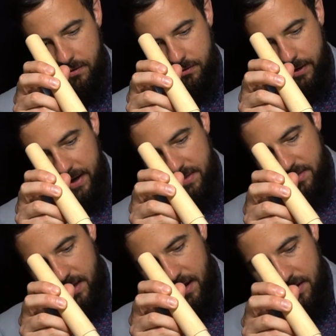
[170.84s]
Right
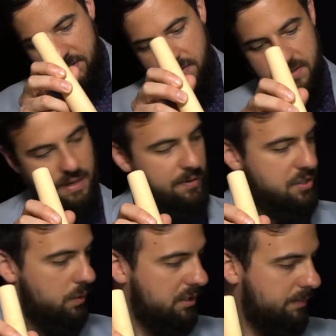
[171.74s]
there. So these I'm going
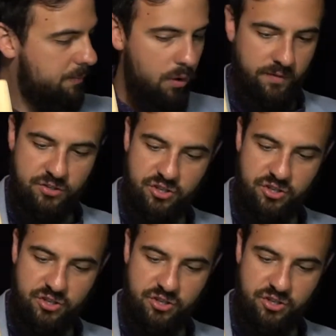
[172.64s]
to do a little bit more of a